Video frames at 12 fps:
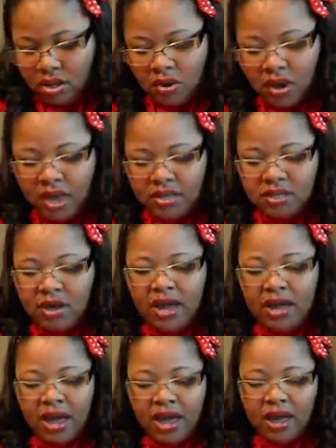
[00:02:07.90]
Okay, so
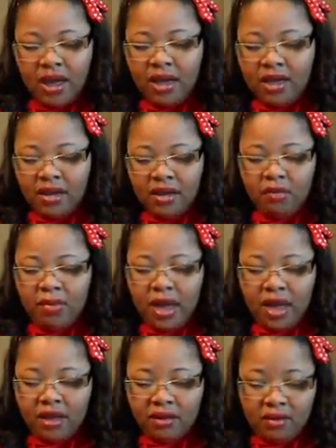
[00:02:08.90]
I got a goodie
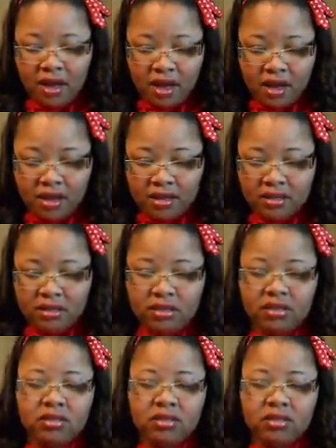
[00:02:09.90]
bag, you guys.